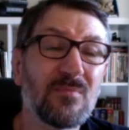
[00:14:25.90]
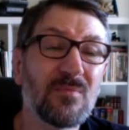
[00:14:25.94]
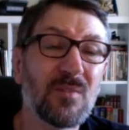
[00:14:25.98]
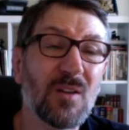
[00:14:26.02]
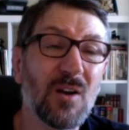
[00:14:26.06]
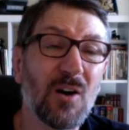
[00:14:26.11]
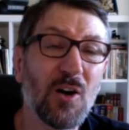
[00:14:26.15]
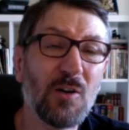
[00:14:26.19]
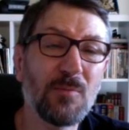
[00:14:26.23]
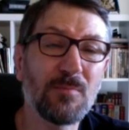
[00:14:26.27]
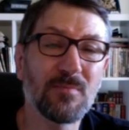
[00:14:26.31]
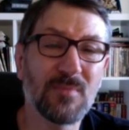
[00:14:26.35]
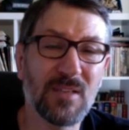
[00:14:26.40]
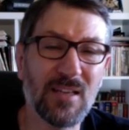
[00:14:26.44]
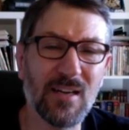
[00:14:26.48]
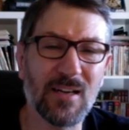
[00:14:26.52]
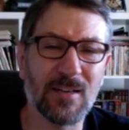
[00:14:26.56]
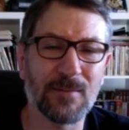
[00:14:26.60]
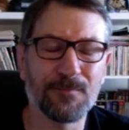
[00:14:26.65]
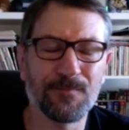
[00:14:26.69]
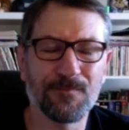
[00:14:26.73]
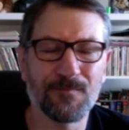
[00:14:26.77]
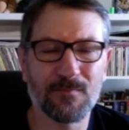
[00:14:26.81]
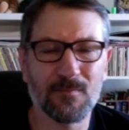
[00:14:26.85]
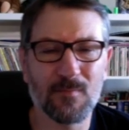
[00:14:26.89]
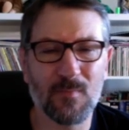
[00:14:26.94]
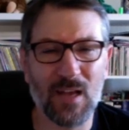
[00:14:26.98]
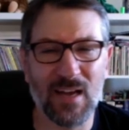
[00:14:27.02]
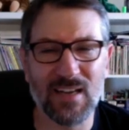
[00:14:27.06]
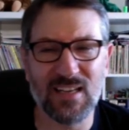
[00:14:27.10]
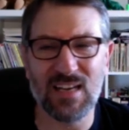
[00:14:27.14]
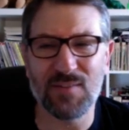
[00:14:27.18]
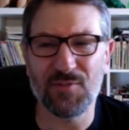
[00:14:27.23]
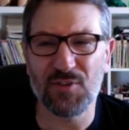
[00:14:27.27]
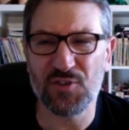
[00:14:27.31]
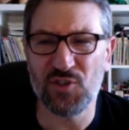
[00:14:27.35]
Oh, yeah, I
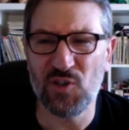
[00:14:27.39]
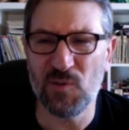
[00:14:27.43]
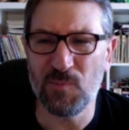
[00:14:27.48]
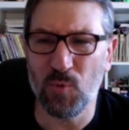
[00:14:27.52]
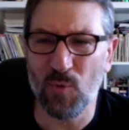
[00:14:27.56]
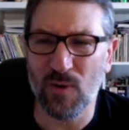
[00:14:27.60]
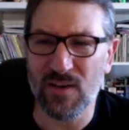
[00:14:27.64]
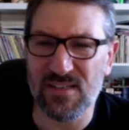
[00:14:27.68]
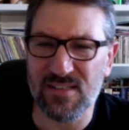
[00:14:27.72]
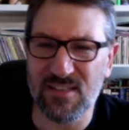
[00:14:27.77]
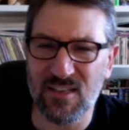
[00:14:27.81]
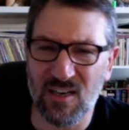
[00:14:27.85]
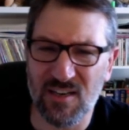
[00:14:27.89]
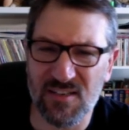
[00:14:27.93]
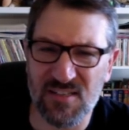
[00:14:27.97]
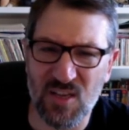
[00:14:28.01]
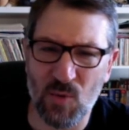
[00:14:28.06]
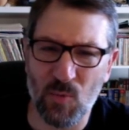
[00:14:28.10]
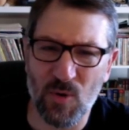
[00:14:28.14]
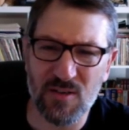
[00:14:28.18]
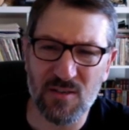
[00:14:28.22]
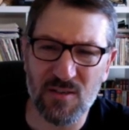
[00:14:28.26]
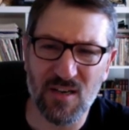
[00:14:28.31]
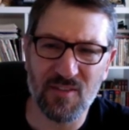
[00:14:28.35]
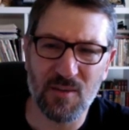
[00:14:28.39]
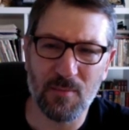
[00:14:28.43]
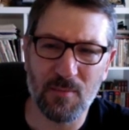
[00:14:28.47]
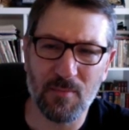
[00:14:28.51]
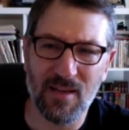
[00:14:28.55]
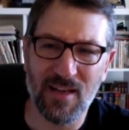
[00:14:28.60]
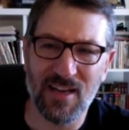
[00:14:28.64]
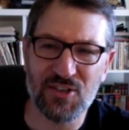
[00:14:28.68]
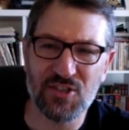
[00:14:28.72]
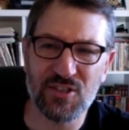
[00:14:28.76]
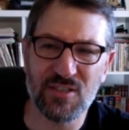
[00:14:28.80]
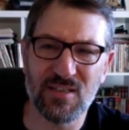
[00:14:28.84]
gave her 2 points there because they went off the
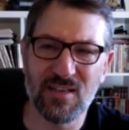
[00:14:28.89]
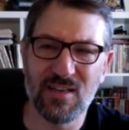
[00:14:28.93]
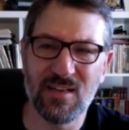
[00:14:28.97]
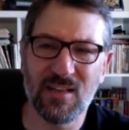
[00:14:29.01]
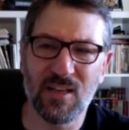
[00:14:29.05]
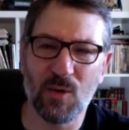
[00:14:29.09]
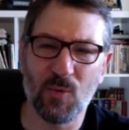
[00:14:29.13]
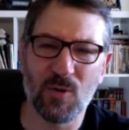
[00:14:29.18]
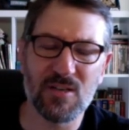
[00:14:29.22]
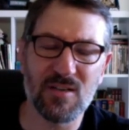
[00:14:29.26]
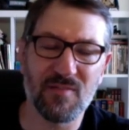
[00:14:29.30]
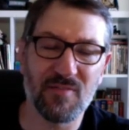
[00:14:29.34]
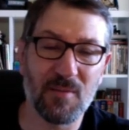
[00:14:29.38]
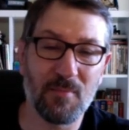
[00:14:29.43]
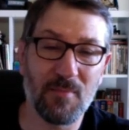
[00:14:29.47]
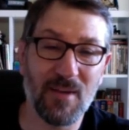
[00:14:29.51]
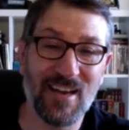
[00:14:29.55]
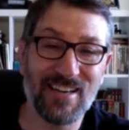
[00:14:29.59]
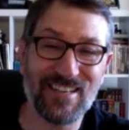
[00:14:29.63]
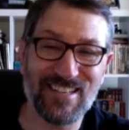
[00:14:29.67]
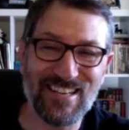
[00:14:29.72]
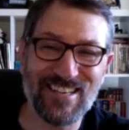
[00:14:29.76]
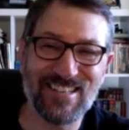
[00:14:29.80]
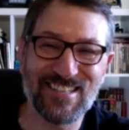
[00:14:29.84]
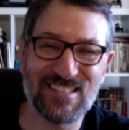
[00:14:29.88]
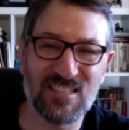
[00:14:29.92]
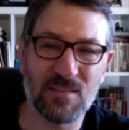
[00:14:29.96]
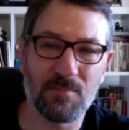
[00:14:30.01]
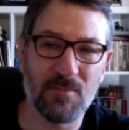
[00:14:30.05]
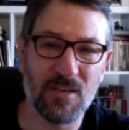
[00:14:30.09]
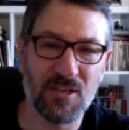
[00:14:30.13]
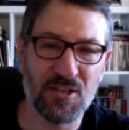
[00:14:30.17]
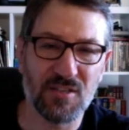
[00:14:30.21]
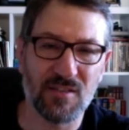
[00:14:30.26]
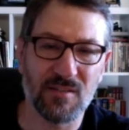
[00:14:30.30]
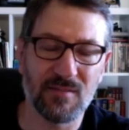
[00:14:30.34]
match. They went off the mat in a
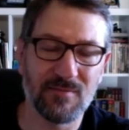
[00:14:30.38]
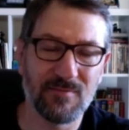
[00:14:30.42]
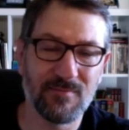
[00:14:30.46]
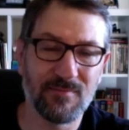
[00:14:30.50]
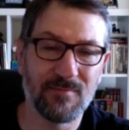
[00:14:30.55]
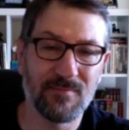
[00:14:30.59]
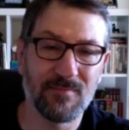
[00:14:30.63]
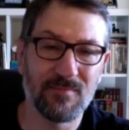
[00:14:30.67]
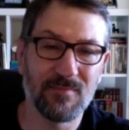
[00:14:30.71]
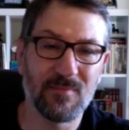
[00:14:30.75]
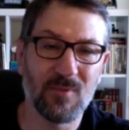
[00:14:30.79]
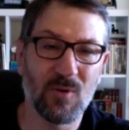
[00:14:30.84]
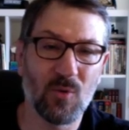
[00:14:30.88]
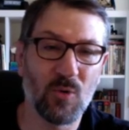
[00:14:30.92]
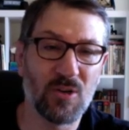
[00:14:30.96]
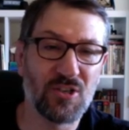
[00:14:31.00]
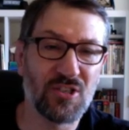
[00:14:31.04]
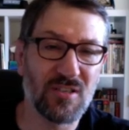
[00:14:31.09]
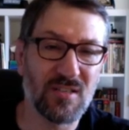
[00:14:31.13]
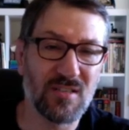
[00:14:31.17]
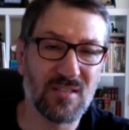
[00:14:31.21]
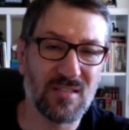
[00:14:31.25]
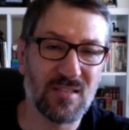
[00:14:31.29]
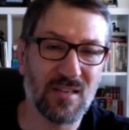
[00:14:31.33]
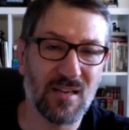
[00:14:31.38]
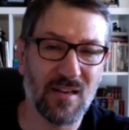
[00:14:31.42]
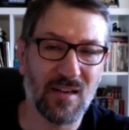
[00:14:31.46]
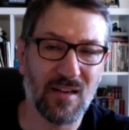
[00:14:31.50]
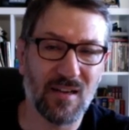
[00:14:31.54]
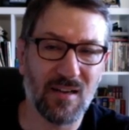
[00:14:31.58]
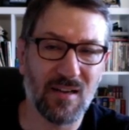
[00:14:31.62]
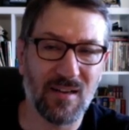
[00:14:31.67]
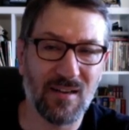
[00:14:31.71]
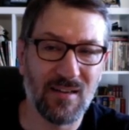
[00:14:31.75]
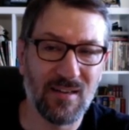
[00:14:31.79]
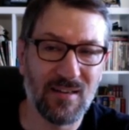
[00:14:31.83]
submission, which is
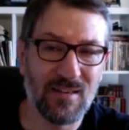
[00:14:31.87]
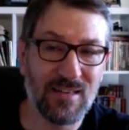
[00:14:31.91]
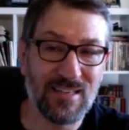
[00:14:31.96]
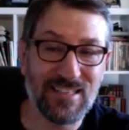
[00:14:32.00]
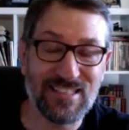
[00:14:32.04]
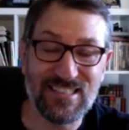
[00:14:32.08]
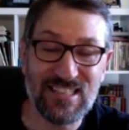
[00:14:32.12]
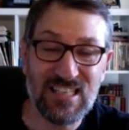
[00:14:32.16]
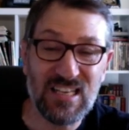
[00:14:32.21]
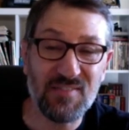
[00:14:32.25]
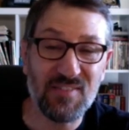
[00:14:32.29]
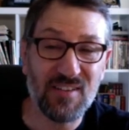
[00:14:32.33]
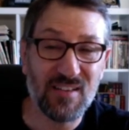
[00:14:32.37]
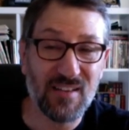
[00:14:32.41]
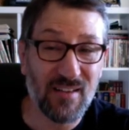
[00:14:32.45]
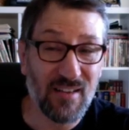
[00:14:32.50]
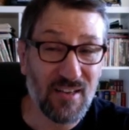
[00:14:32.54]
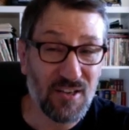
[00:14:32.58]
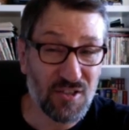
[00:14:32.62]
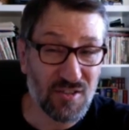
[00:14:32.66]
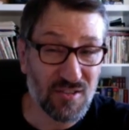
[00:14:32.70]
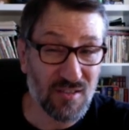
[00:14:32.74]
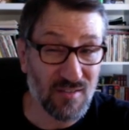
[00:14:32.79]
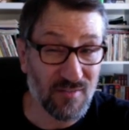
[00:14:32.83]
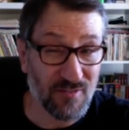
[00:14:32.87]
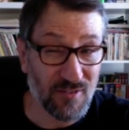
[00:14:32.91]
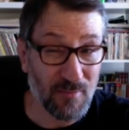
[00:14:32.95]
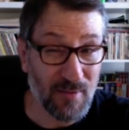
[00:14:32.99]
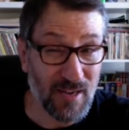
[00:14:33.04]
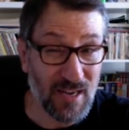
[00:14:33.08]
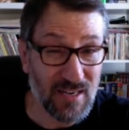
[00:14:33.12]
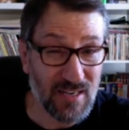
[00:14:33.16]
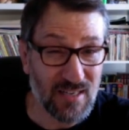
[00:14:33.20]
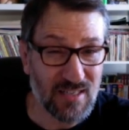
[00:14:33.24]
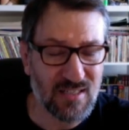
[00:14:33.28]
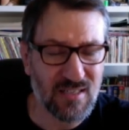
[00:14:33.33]
a deviation from
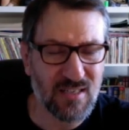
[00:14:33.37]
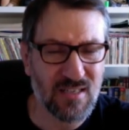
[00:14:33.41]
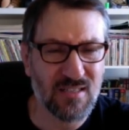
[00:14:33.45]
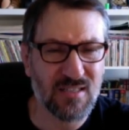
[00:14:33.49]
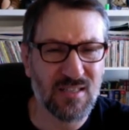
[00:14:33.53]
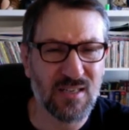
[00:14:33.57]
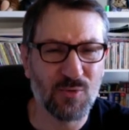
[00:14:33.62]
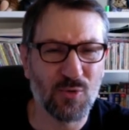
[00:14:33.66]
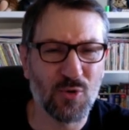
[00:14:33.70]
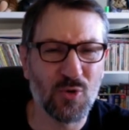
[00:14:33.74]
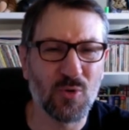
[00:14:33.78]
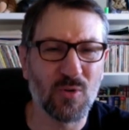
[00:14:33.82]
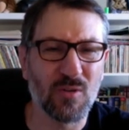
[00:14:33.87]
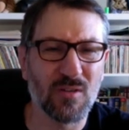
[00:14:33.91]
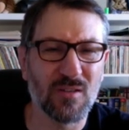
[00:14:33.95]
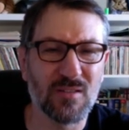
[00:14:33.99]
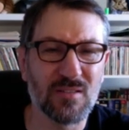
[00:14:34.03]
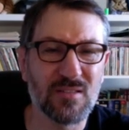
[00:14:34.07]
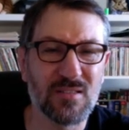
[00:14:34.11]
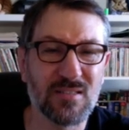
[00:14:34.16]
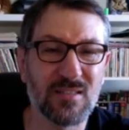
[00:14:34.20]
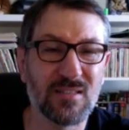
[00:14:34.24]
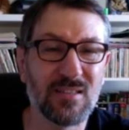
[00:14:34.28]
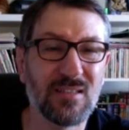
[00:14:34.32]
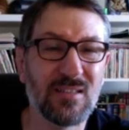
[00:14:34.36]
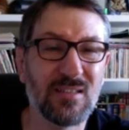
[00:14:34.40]
ADCC rules.